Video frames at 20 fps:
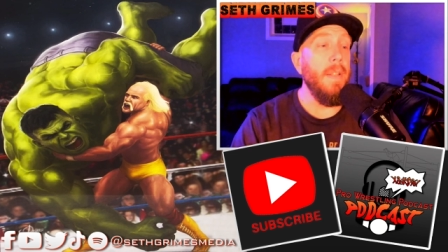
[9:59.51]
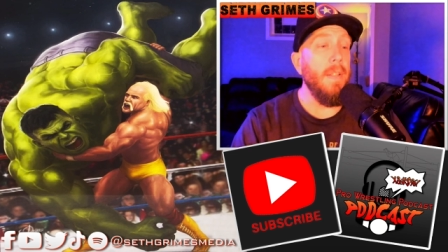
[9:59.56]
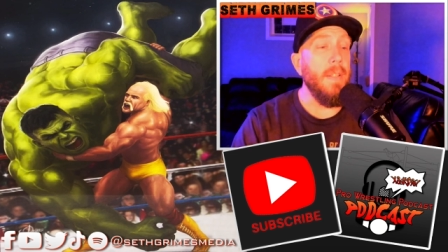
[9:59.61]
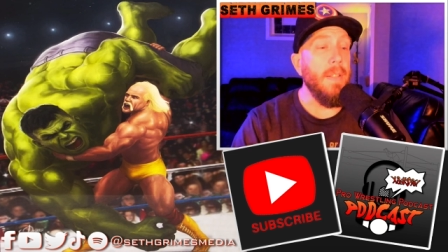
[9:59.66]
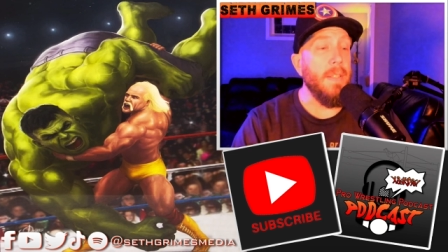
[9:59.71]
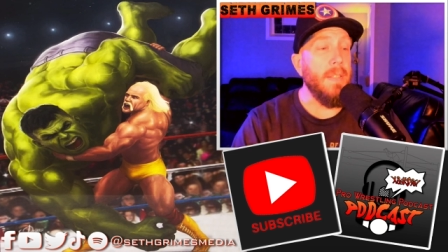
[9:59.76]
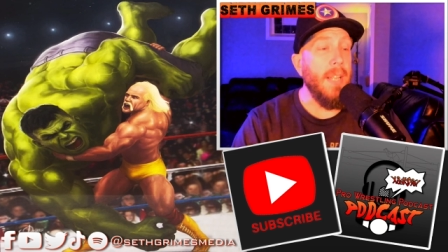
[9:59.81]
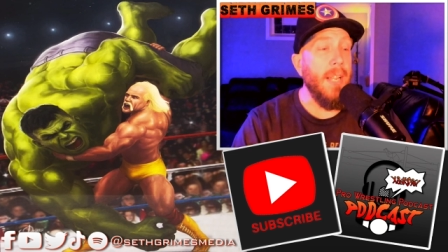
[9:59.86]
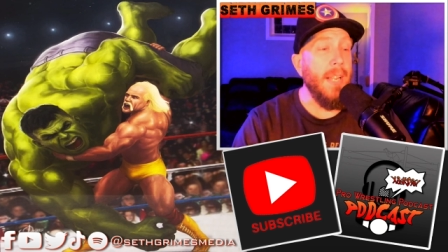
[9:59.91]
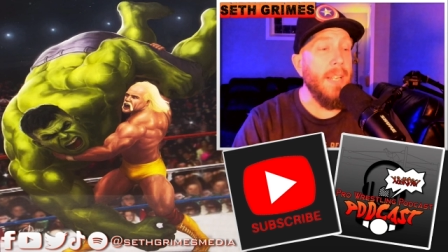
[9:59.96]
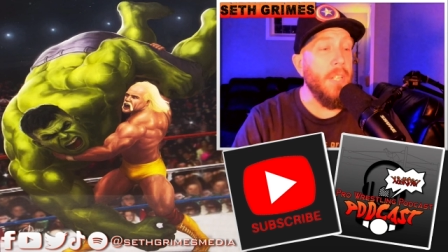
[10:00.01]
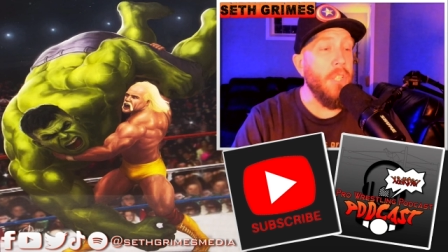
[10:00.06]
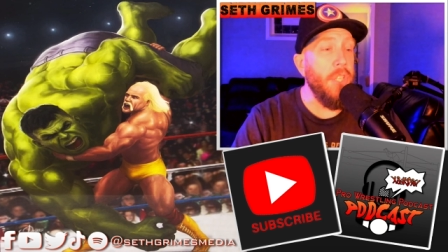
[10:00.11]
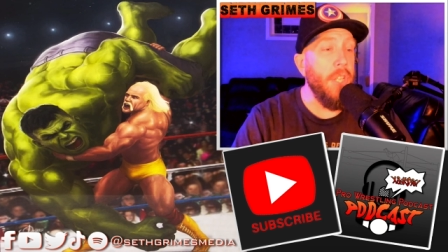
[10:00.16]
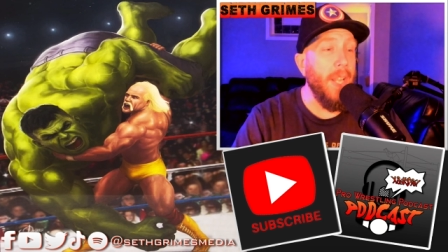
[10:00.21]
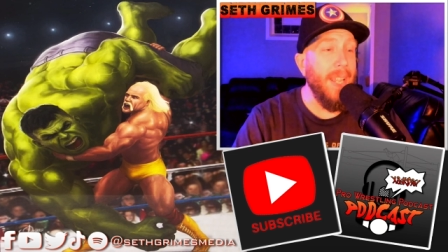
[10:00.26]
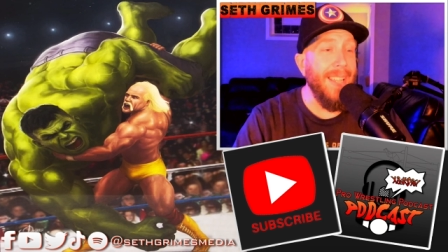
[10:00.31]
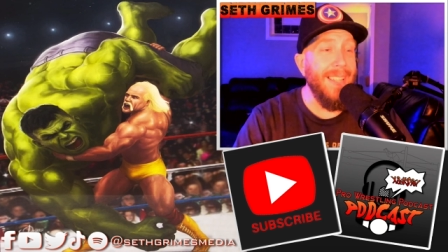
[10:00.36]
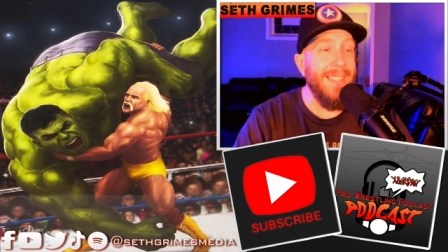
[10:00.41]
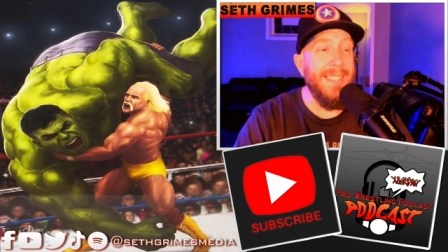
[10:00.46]
This kind of
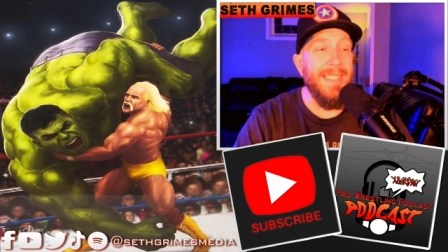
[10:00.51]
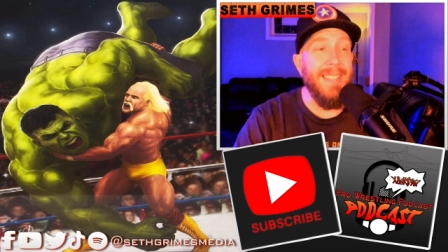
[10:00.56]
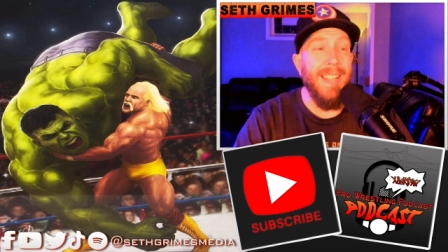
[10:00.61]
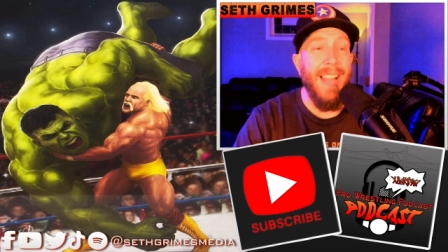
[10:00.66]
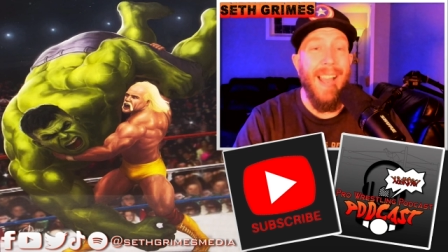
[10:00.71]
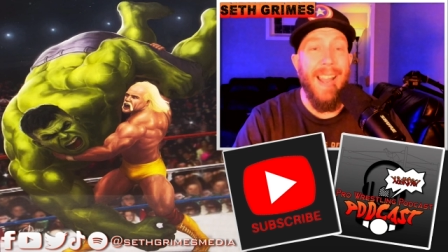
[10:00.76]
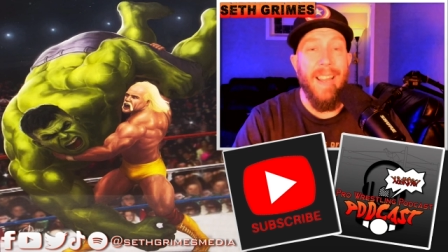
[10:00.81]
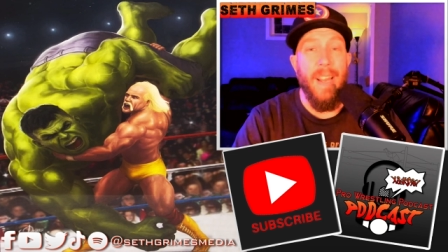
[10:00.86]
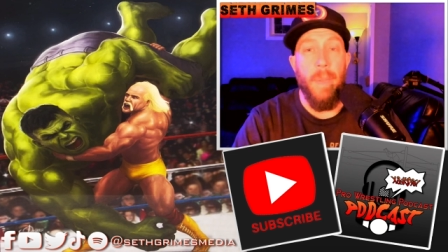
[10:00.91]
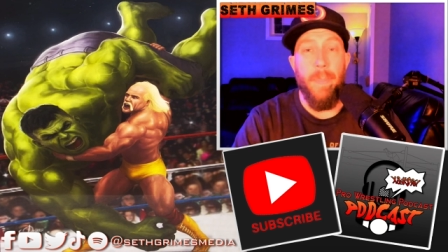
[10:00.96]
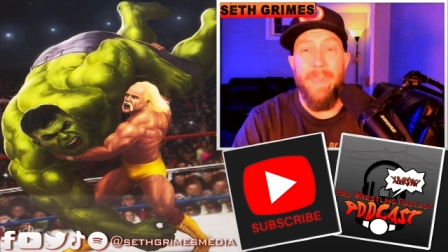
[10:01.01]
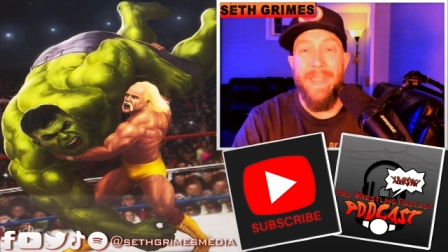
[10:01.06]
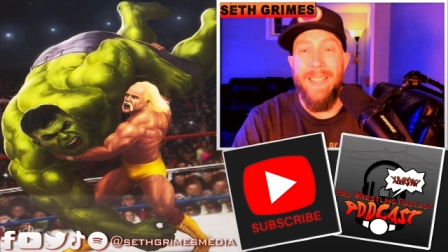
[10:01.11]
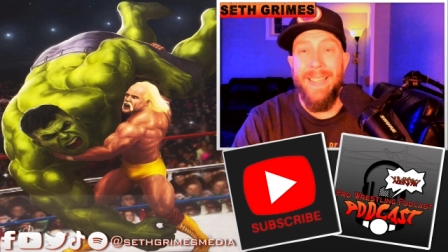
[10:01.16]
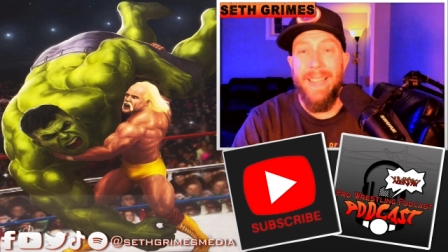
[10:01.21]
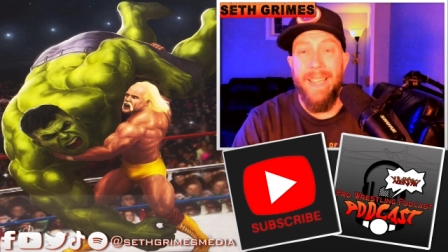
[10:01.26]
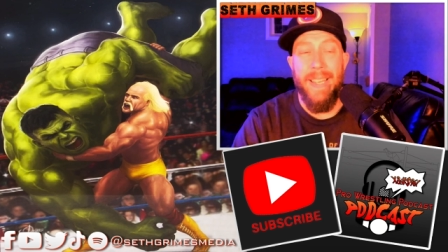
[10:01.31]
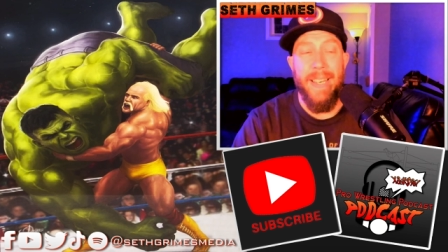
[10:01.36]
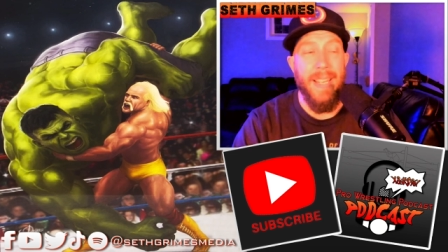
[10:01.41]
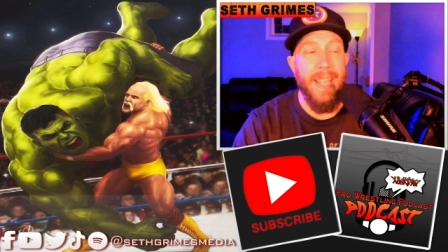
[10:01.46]
shit gets tied up
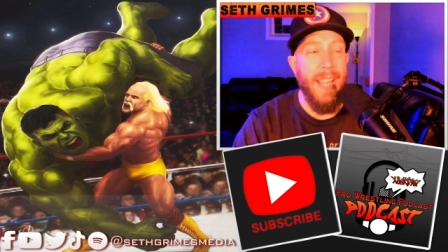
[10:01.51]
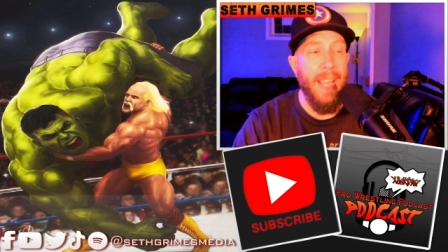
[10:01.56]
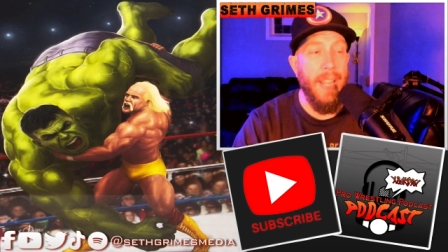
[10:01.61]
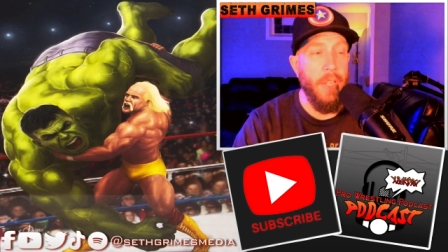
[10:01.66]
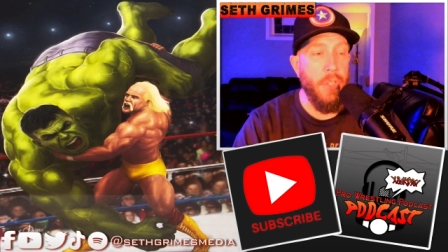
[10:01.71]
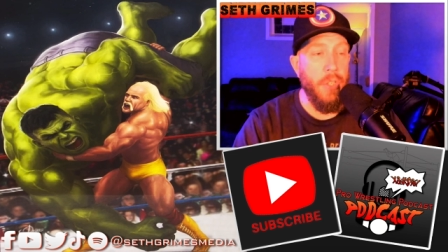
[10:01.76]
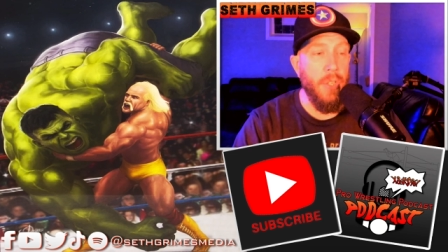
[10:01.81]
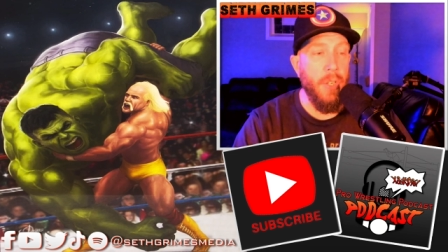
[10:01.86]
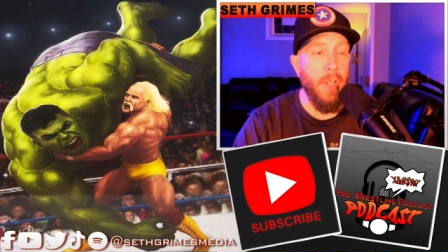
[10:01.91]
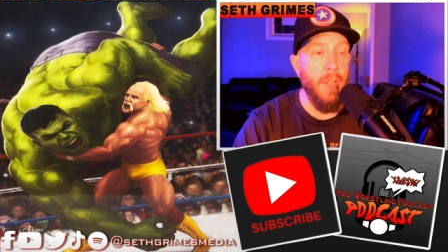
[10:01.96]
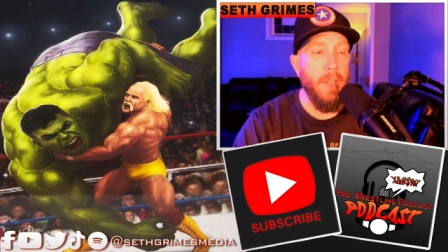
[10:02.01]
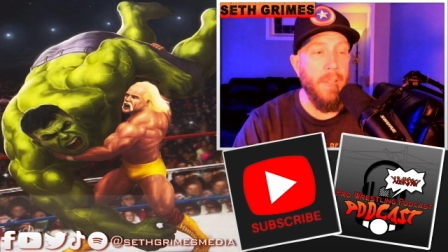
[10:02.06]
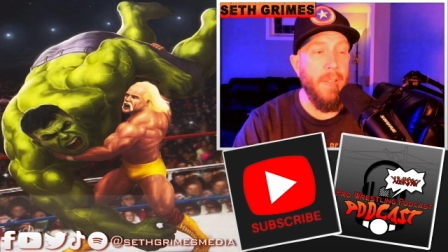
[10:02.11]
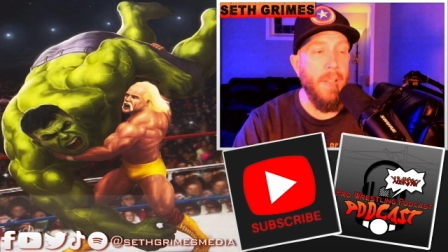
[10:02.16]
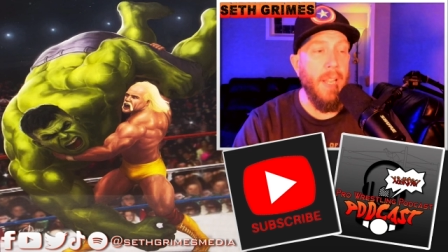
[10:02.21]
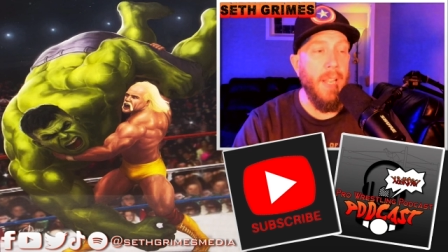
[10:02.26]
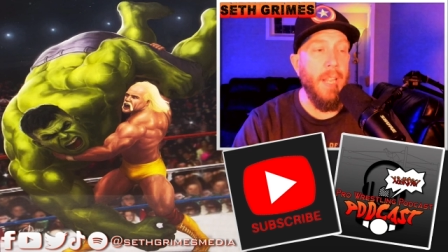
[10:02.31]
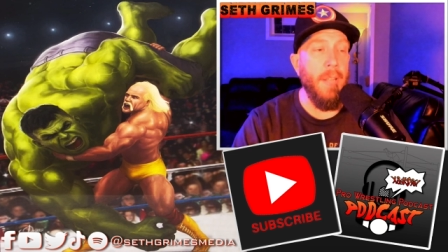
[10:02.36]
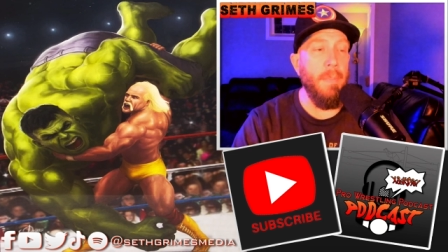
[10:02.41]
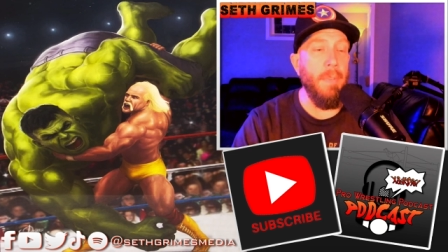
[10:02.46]
in litigation all the
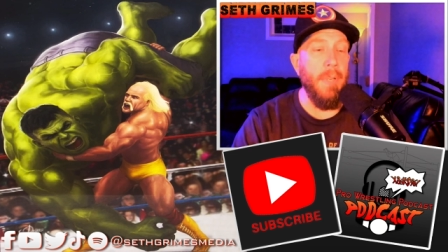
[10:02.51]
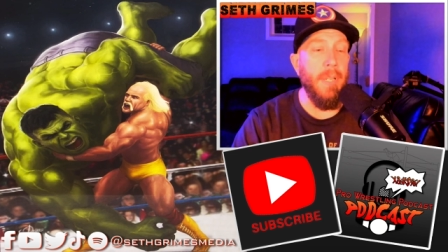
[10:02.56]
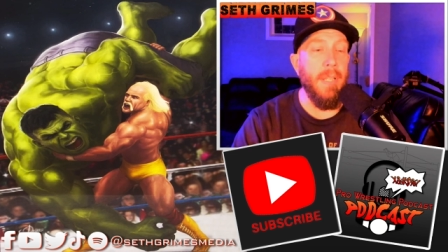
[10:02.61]
time, and